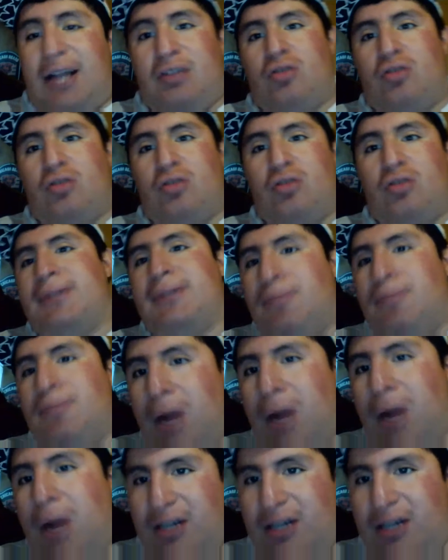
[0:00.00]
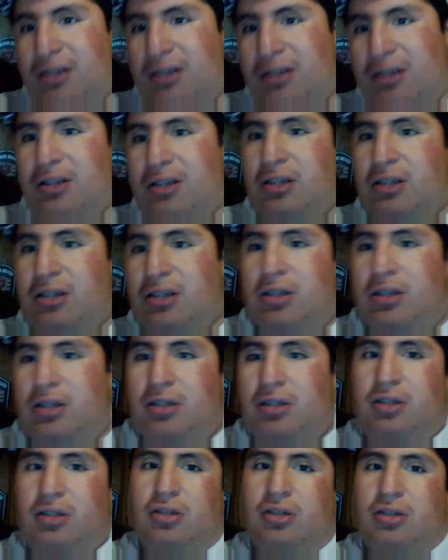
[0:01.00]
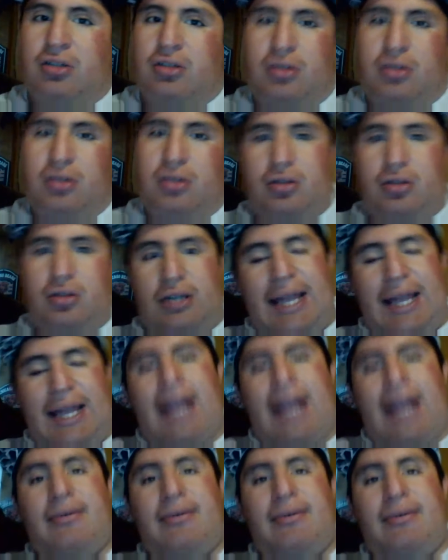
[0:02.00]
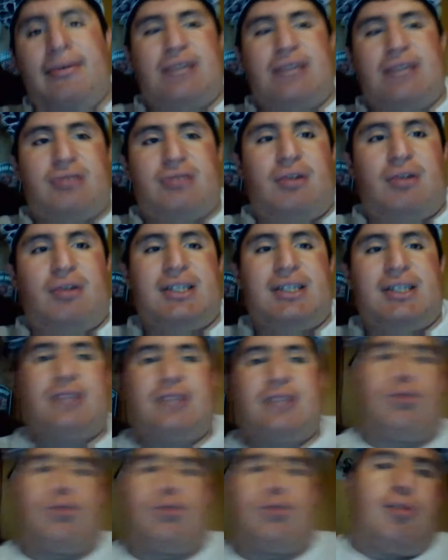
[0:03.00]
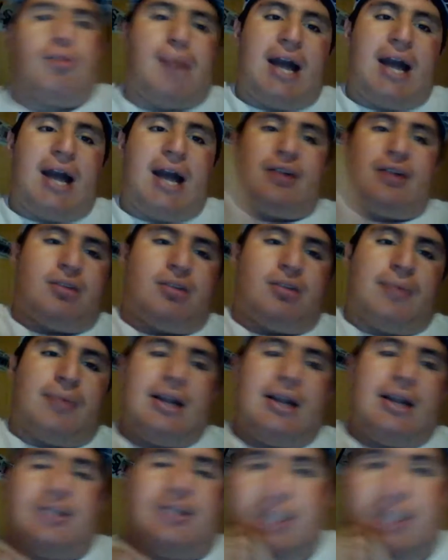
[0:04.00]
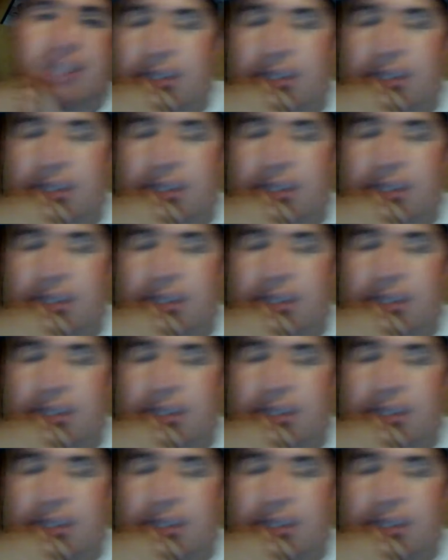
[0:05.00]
to Comiskey Park. The names, the history of the White Sox will go back. All the players